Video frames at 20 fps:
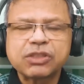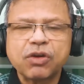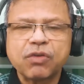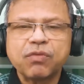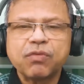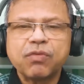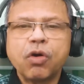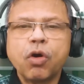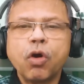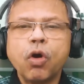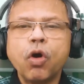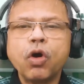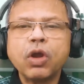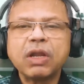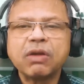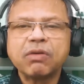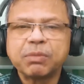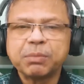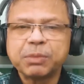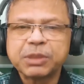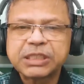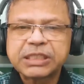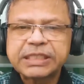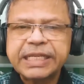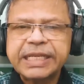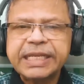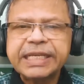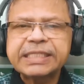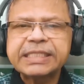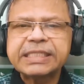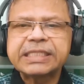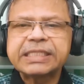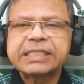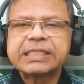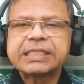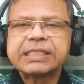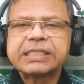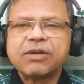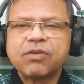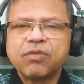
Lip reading: of all our mistakes,